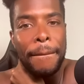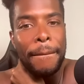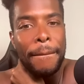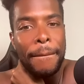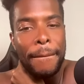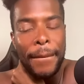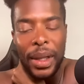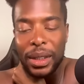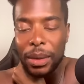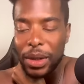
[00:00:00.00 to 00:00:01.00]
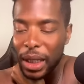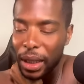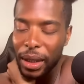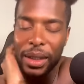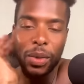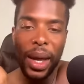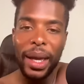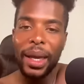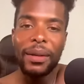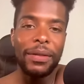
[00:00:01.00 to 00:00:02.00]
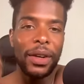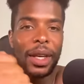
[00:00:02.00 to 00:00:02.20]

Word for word: Cause I'm telling you, this is why I can't fuck